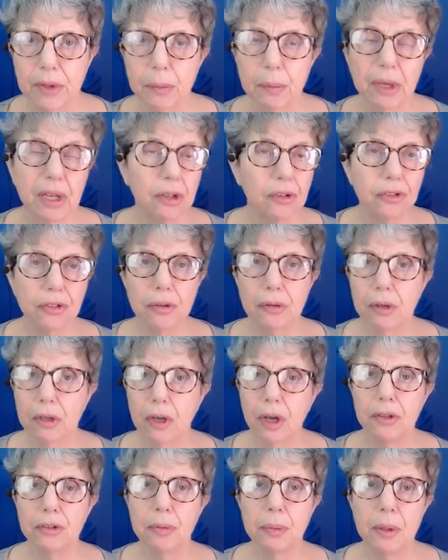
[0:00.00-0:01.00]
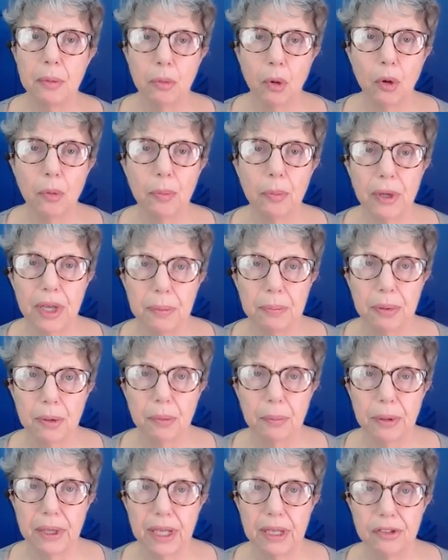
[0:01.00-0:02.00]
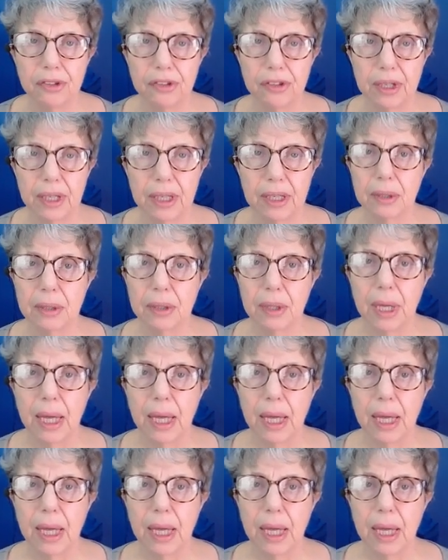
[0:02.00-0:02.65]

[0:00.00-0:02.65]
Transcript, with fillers: because there are going to be more people being sick.